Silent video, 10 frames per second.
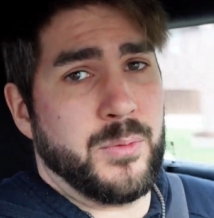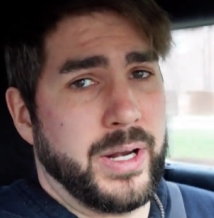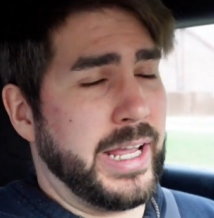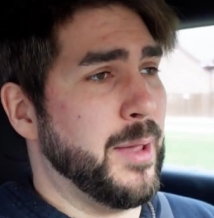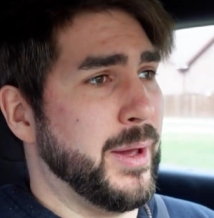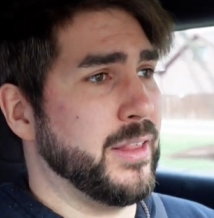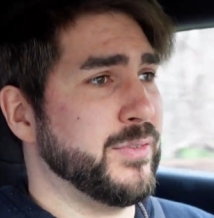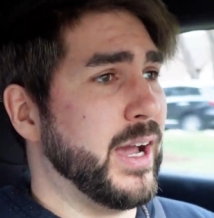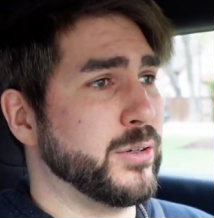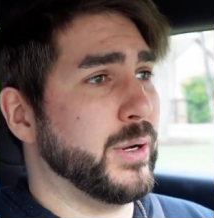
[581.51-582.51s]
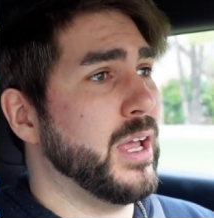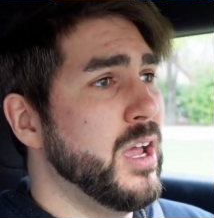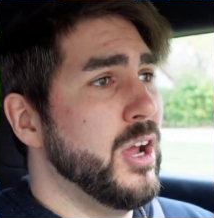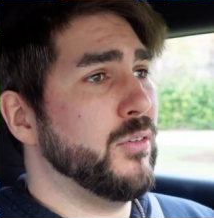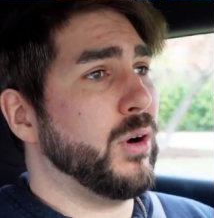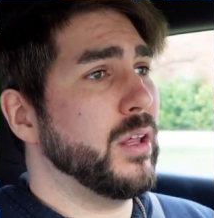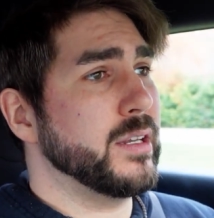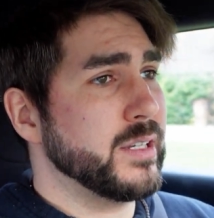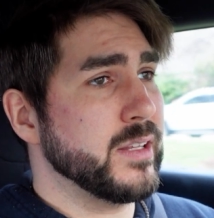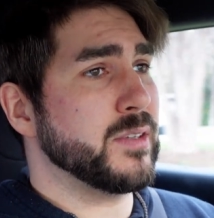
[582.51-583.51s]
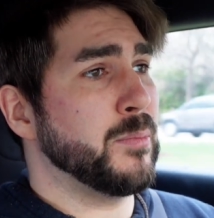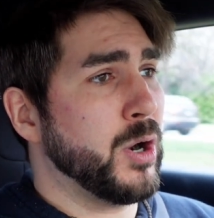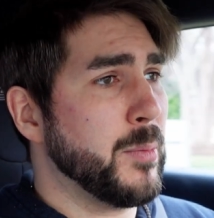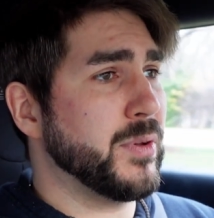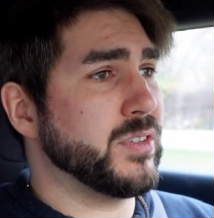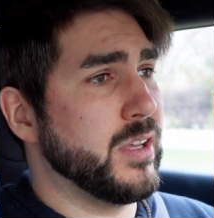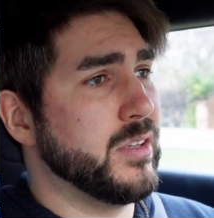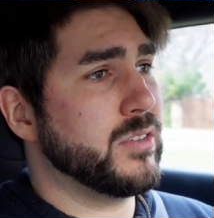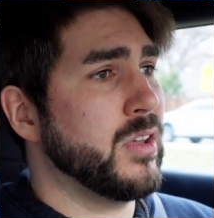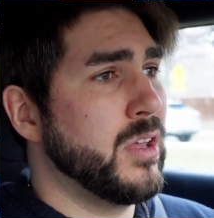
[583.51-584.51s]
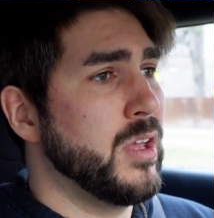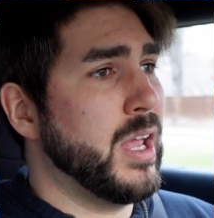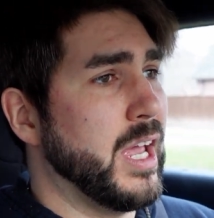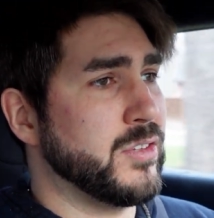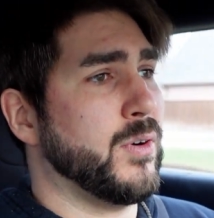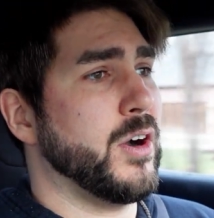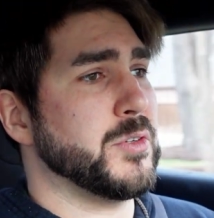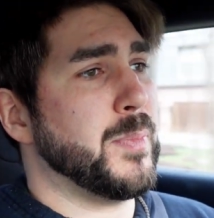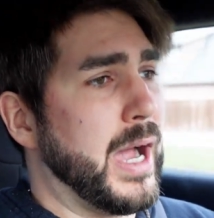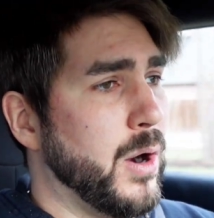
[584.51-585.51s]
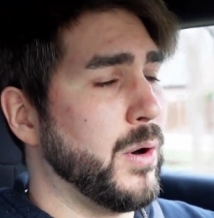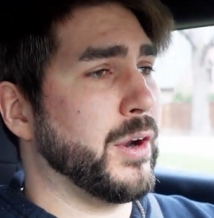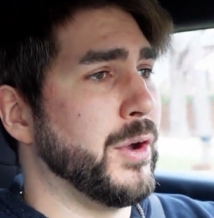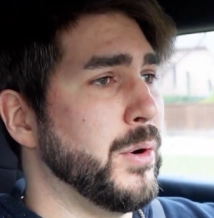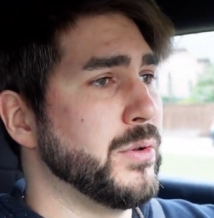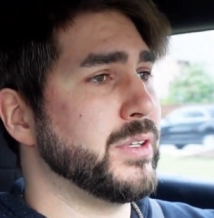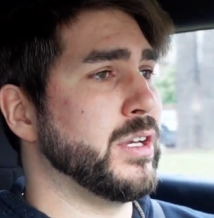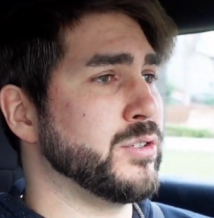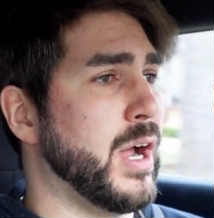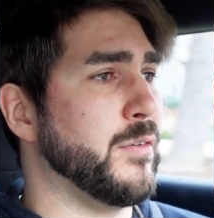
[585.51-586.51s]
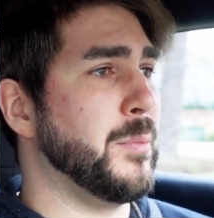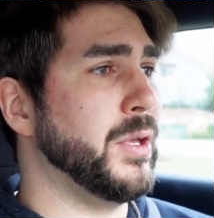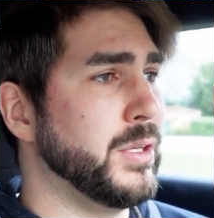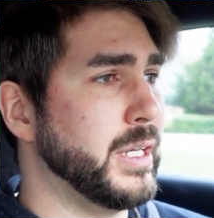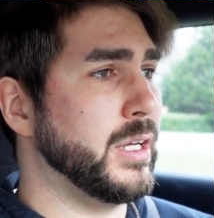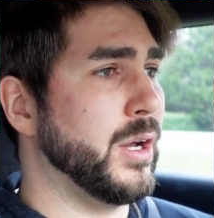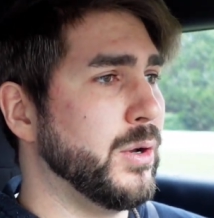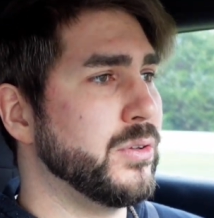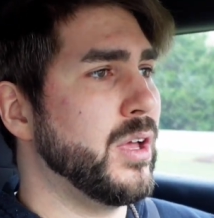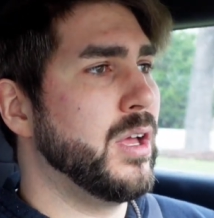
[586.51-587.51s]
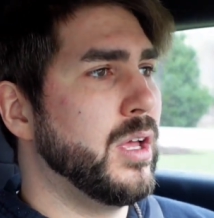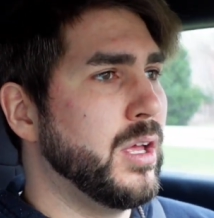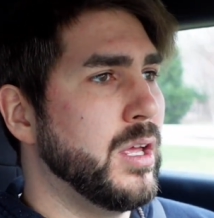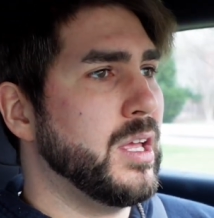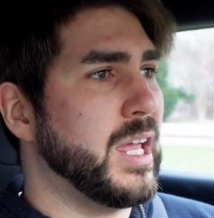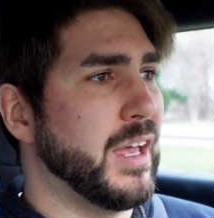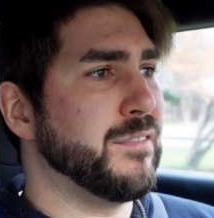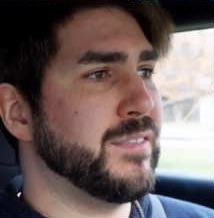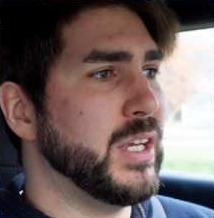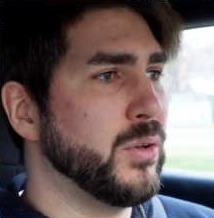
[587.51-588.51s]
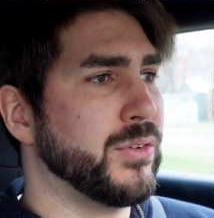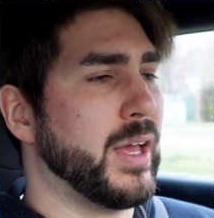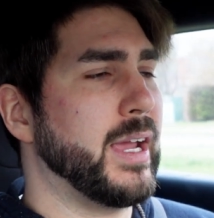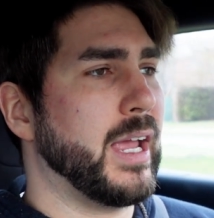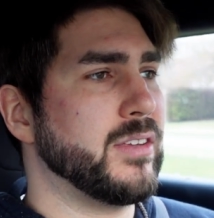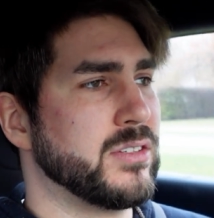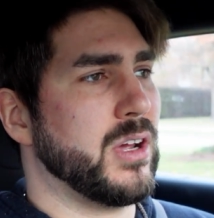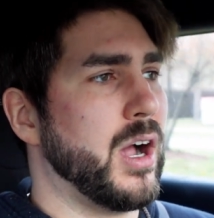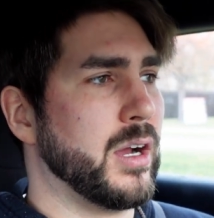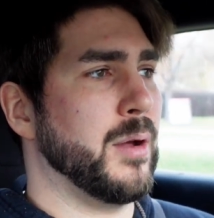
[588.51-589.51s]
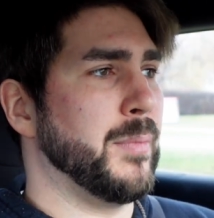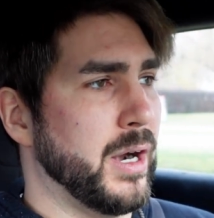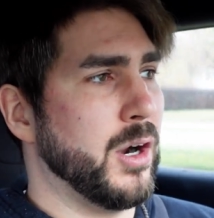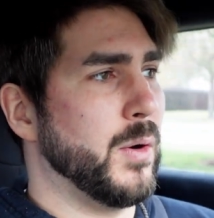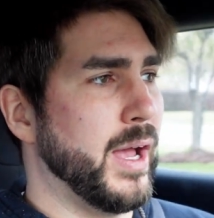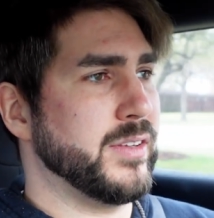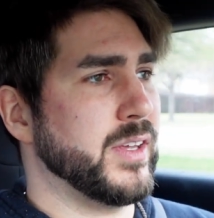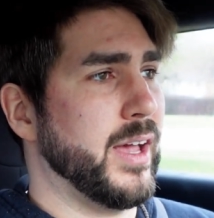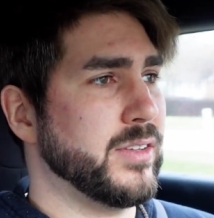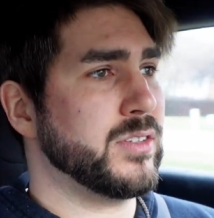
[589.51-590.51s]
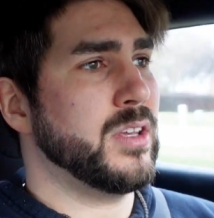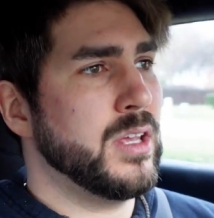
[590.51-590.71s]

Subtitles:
came out of the factory. For all intents and purposes, as far as power goes and drivability goes, it feels like a stock Camaro SS